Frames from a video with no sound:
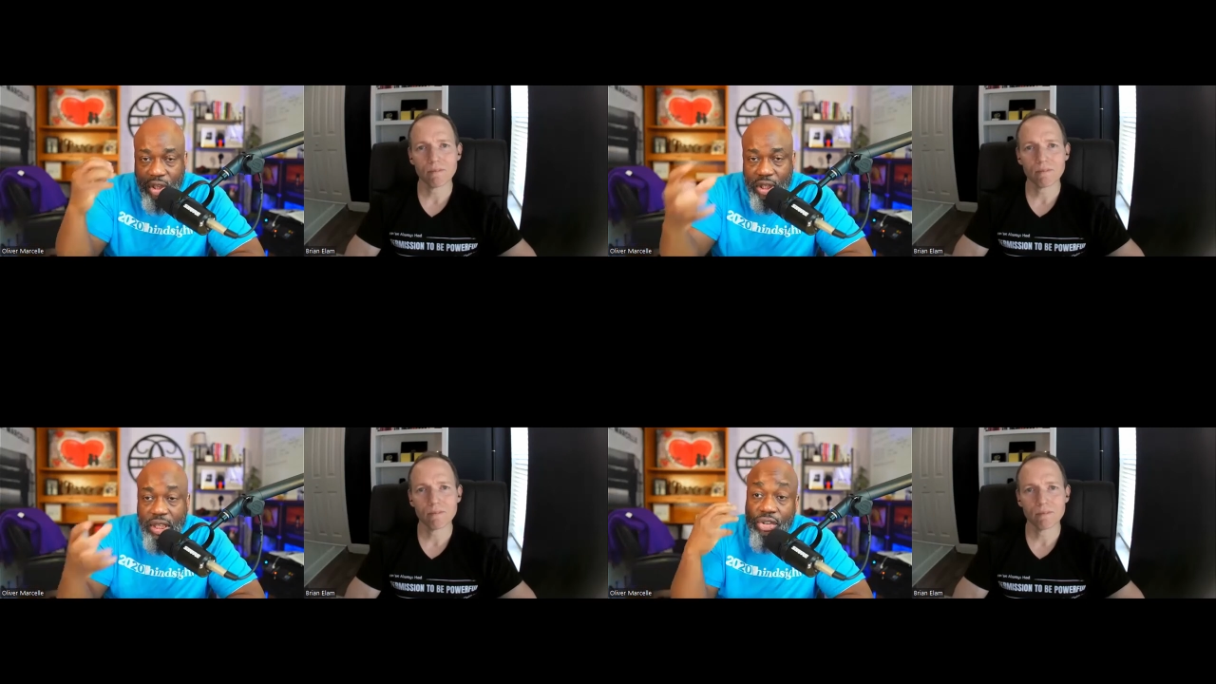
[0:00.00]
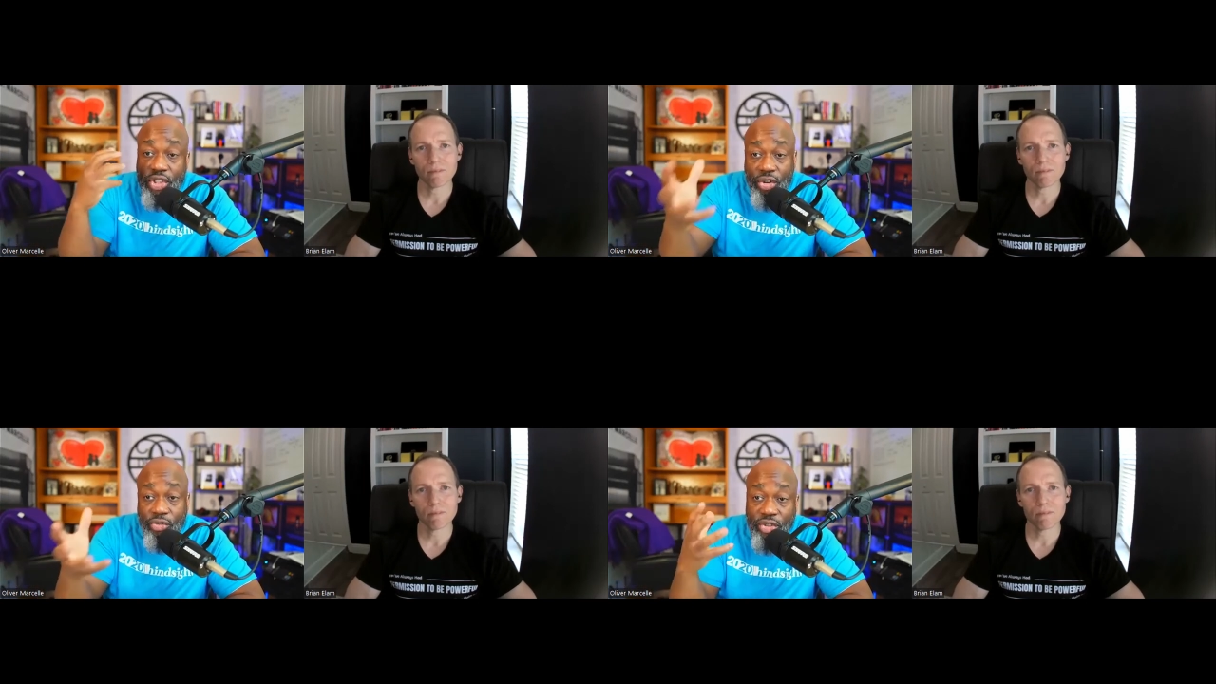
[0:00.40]
Speaker 1: clears
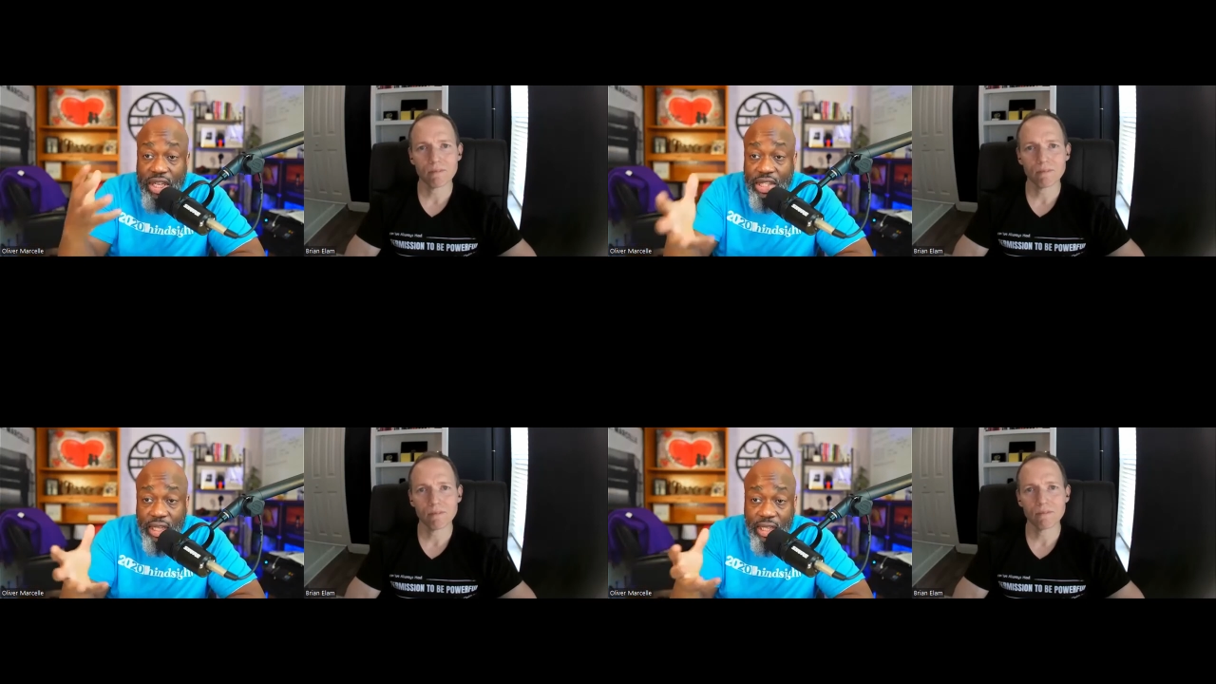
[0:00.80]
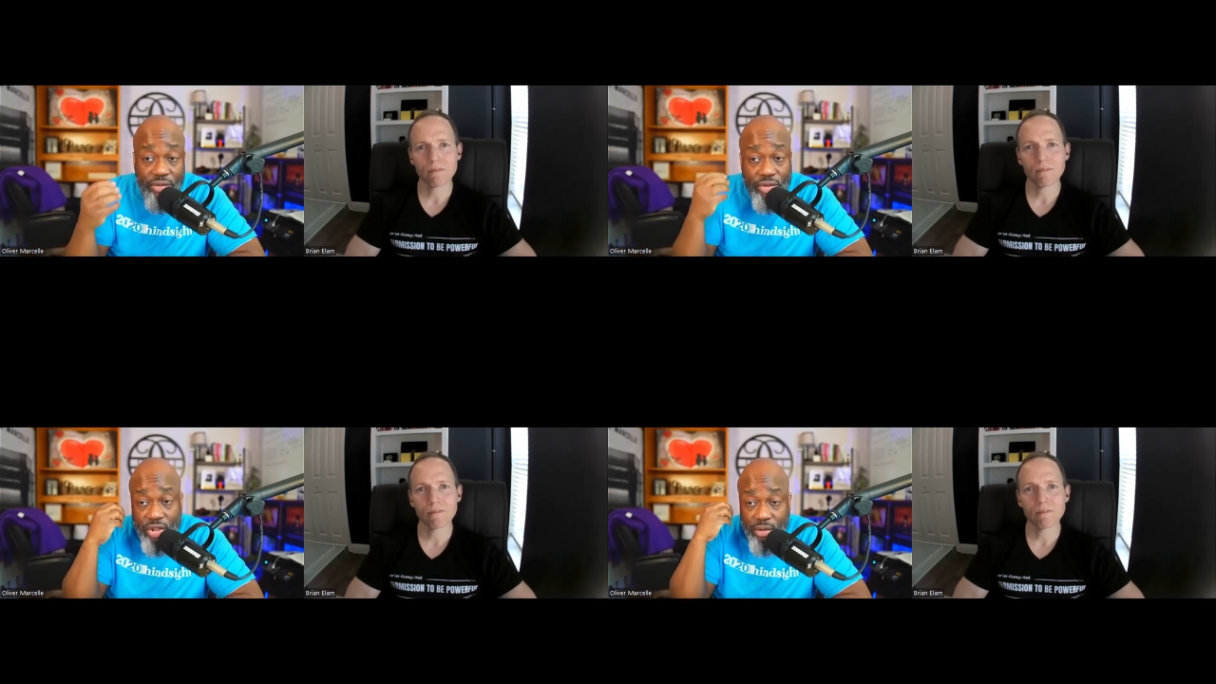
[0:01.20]
your vision. It
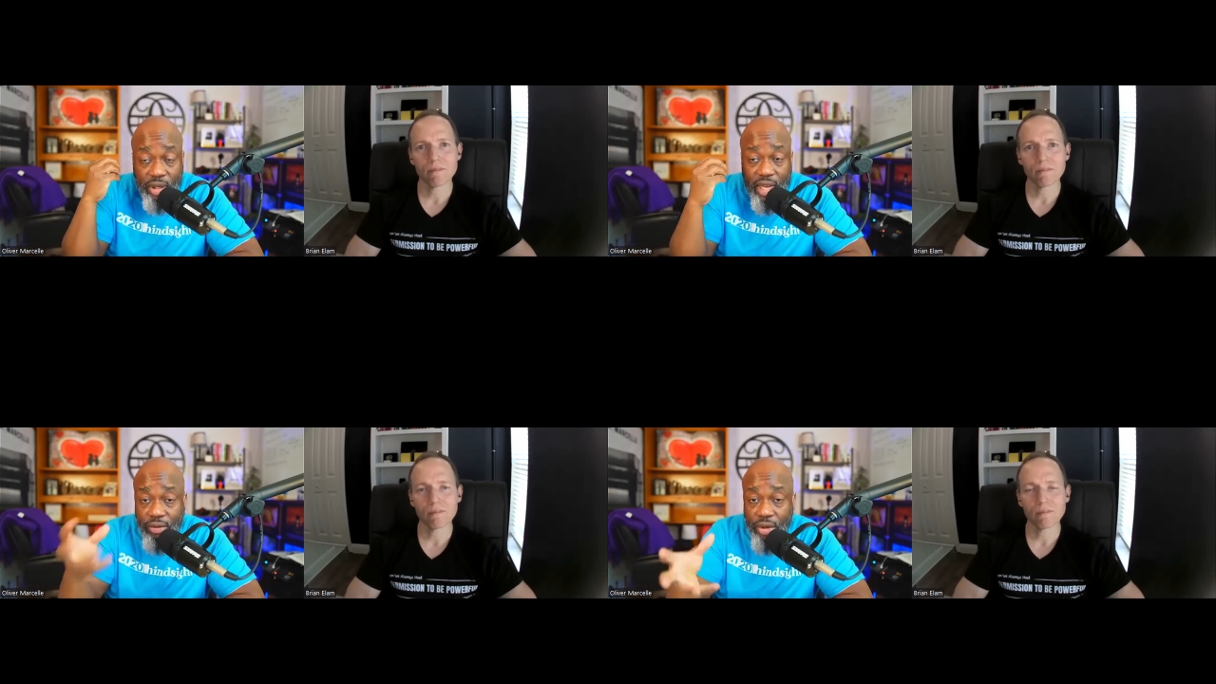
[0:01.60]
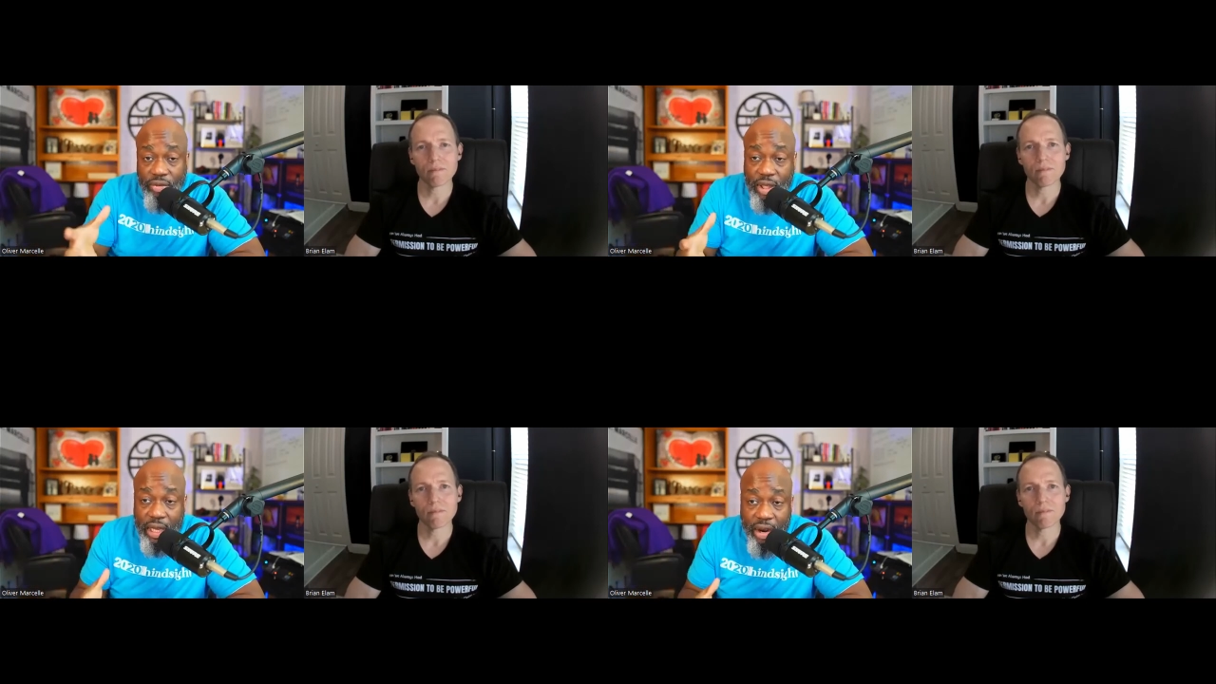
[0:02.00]
gives you some level of
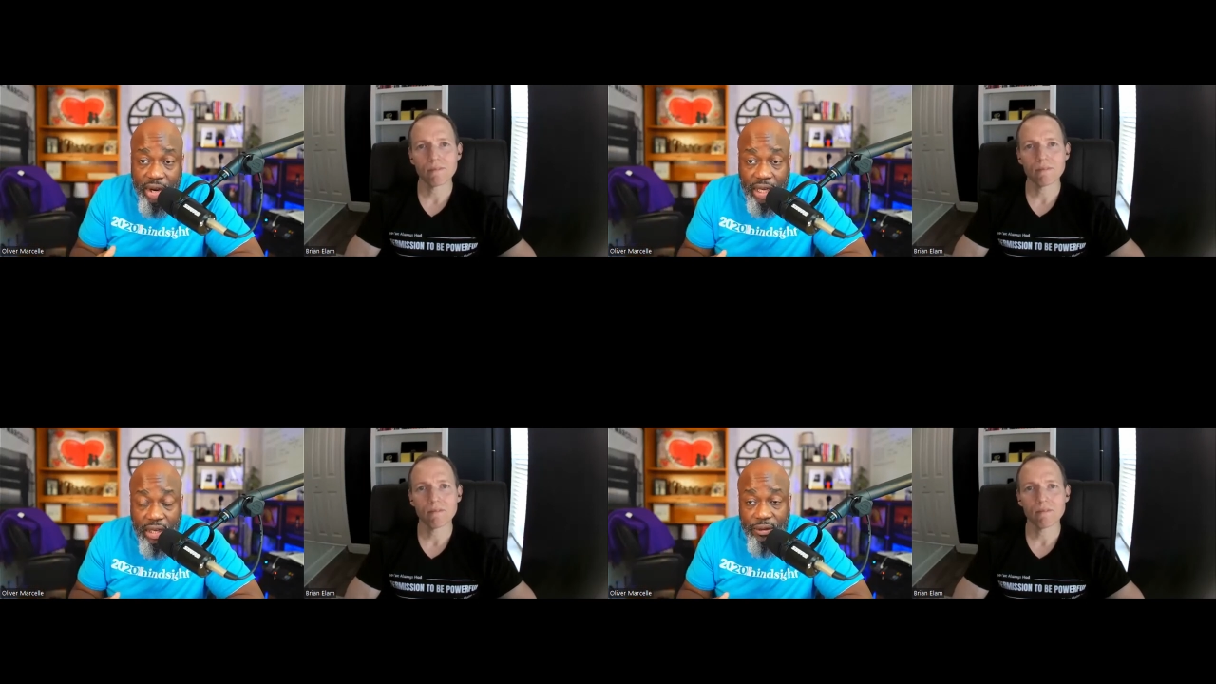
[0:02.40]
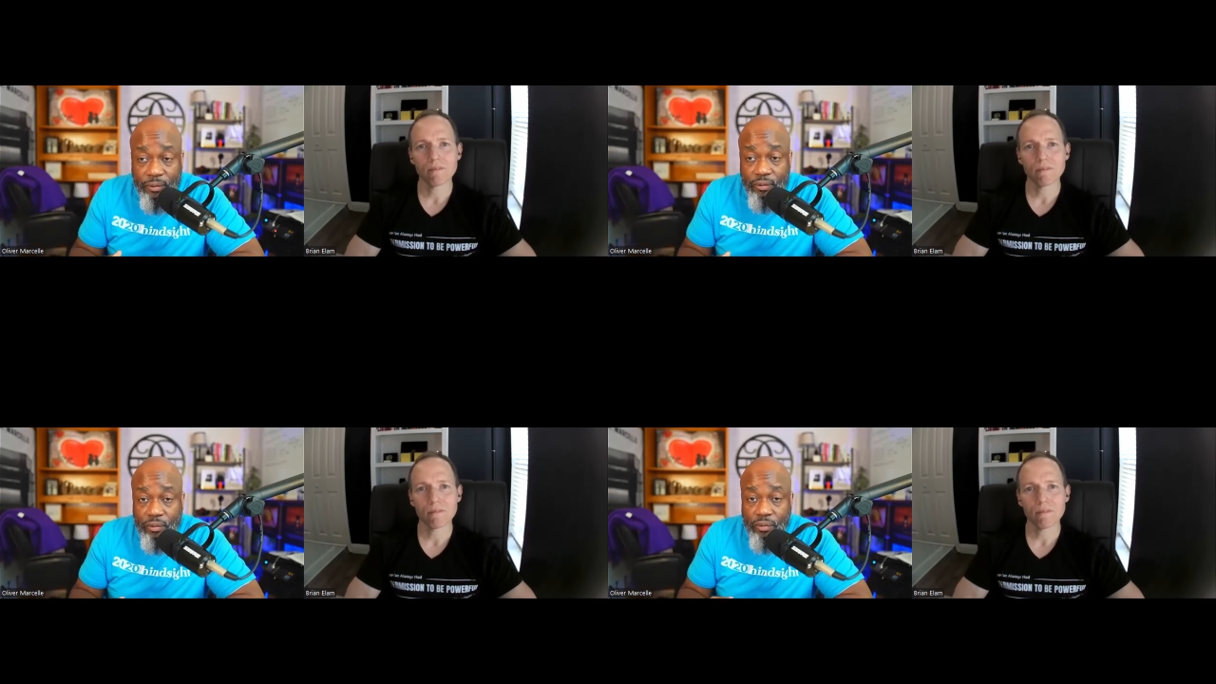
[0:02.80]
clarity
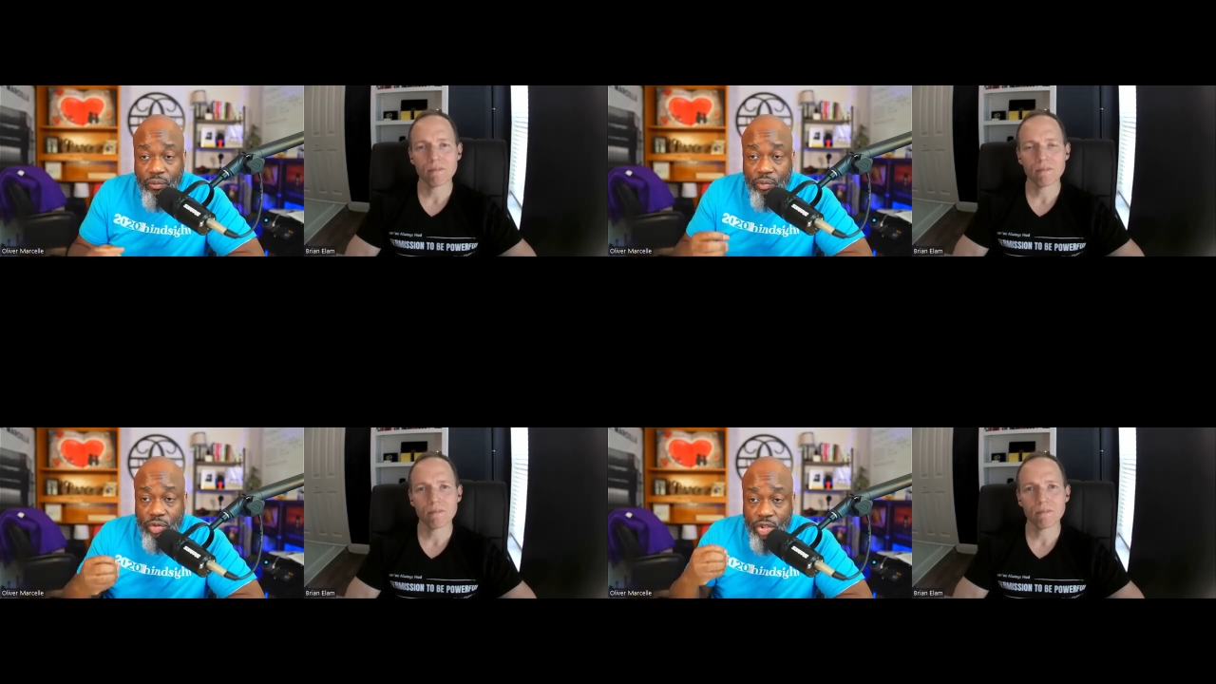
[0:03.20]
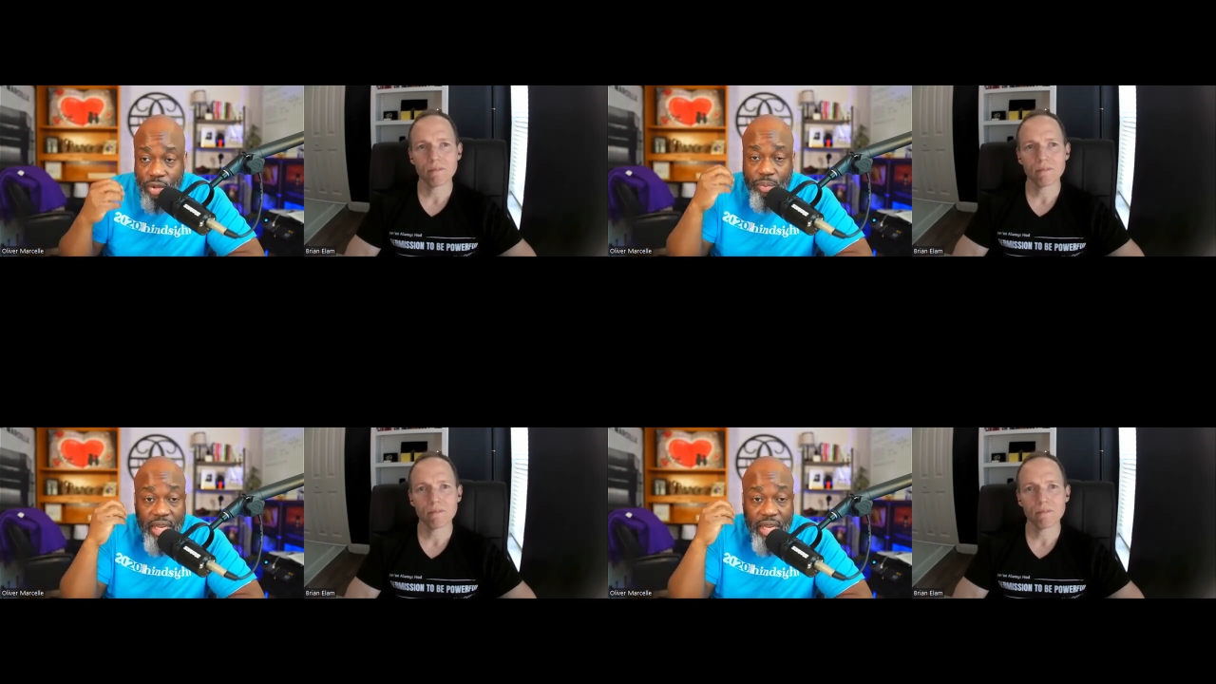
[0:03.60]
to be